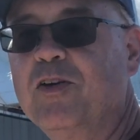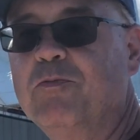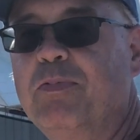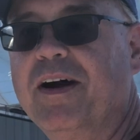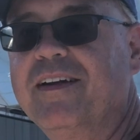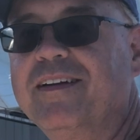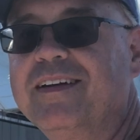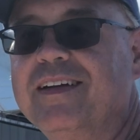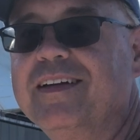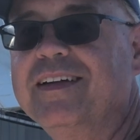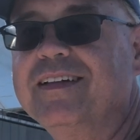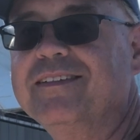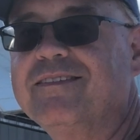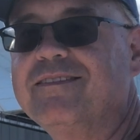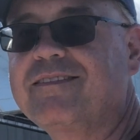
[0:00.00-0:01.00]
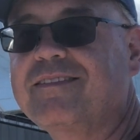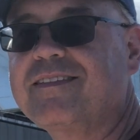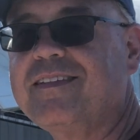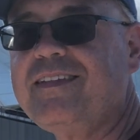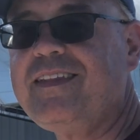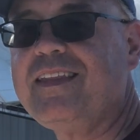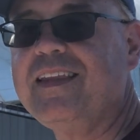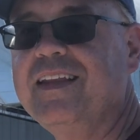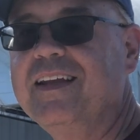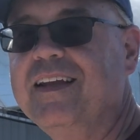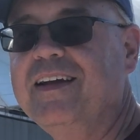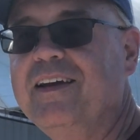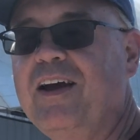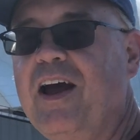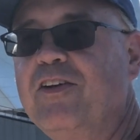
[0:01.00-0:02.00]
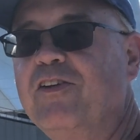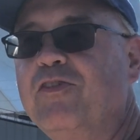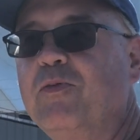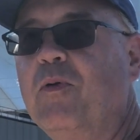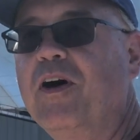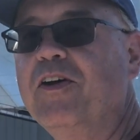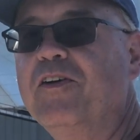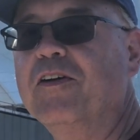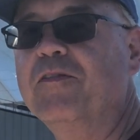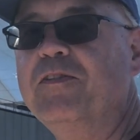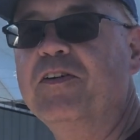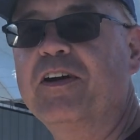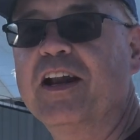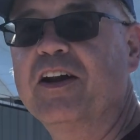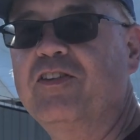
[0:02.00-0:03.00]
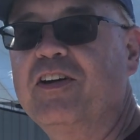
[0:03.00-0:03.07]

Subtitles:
But I just wonder if you get a